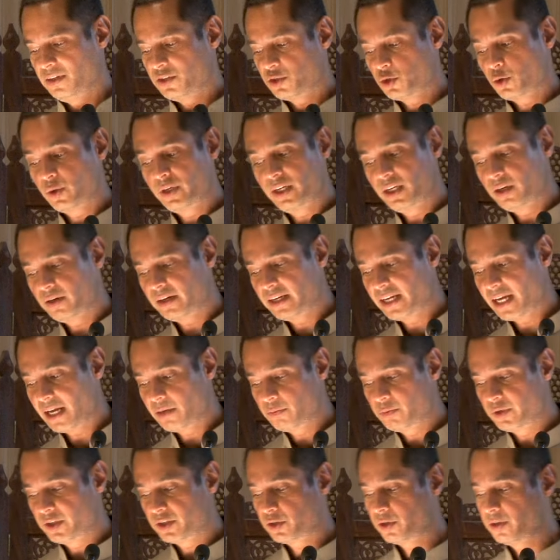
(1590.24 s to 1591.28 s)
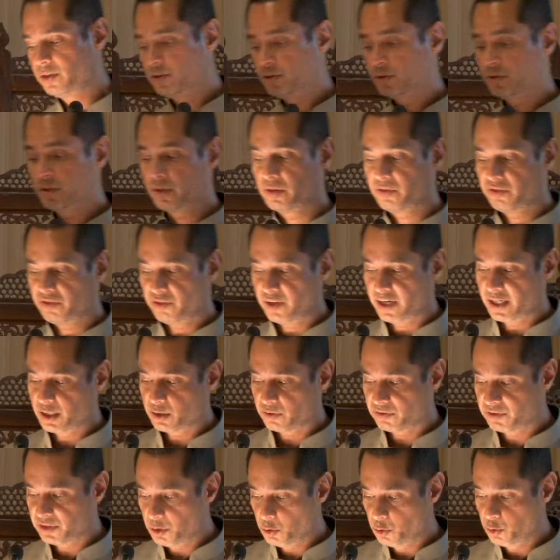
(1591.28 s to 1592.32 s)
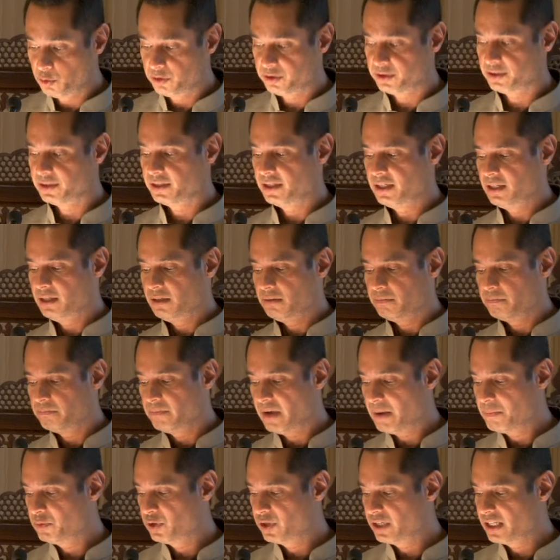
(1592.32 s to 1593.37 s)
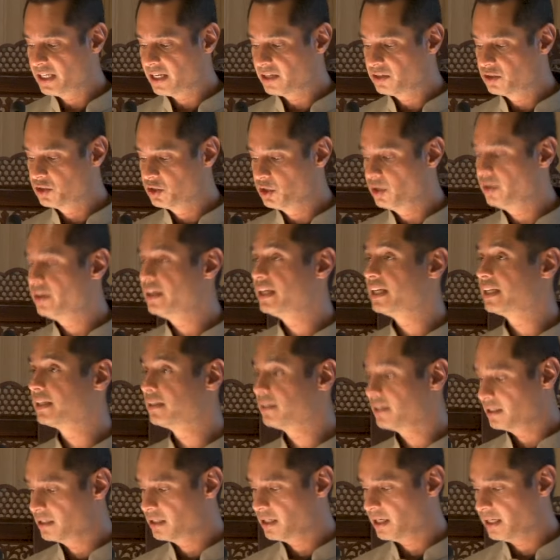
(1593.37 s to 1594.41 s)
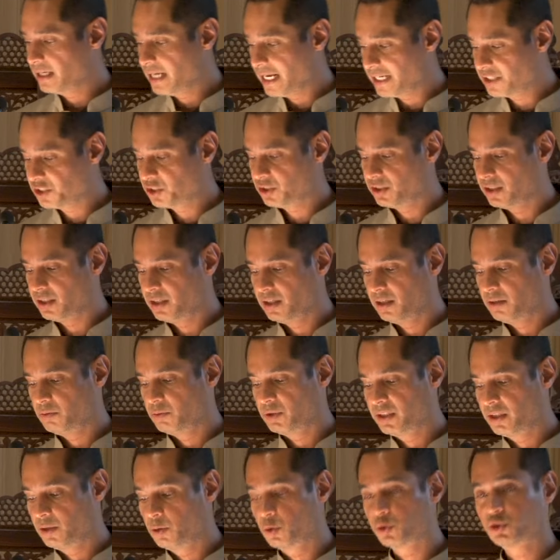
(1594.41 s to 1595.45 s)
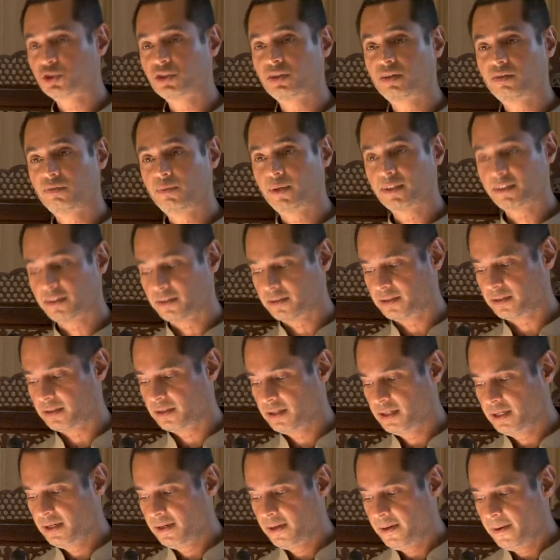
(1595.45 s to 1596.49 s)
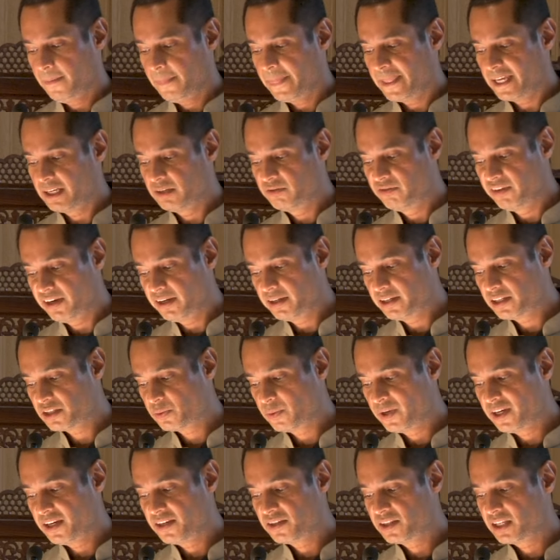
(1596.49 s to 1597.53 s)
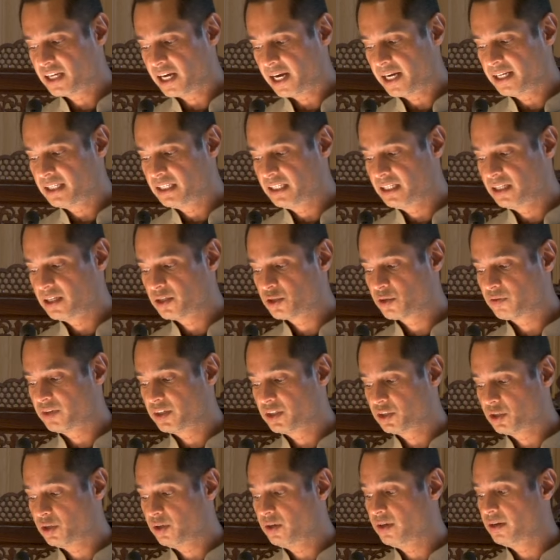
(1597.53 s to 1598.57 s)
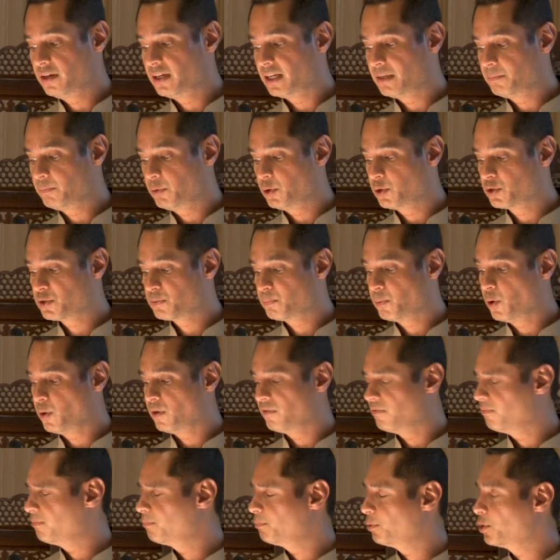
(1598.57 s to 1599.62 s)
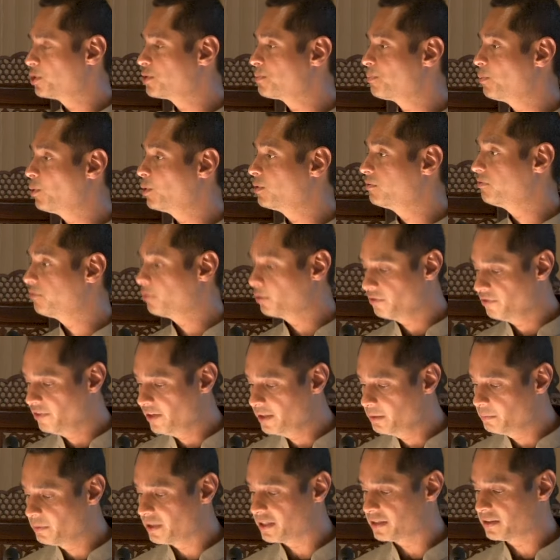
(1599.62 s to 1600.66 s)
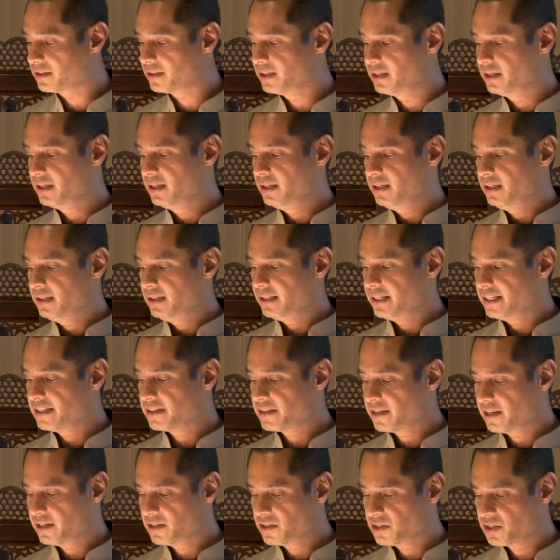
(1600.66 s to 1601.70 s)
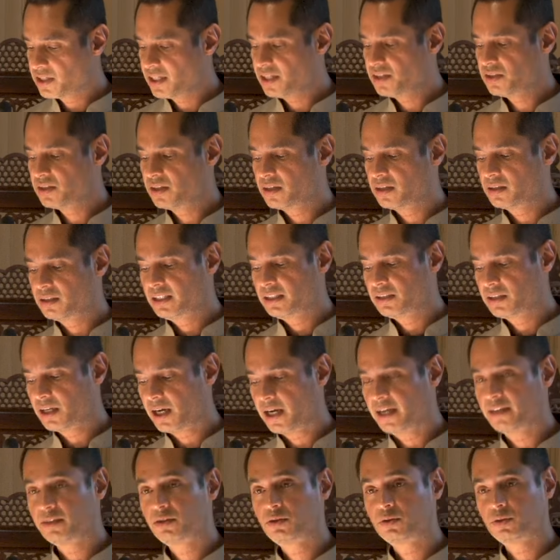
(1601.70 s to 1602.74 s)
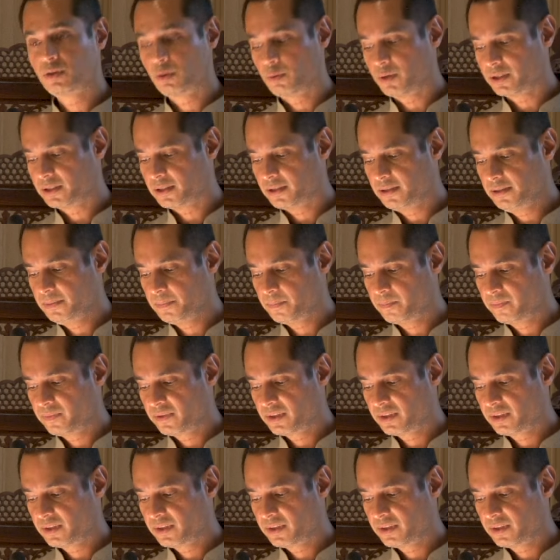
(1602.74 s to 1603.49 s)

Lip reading: So here again, we return to the refrain of youth, memory, and yearning in connection with the notion of watan. In various ways, the ideas of return and postponed fulfillment is consistently tied to the watan,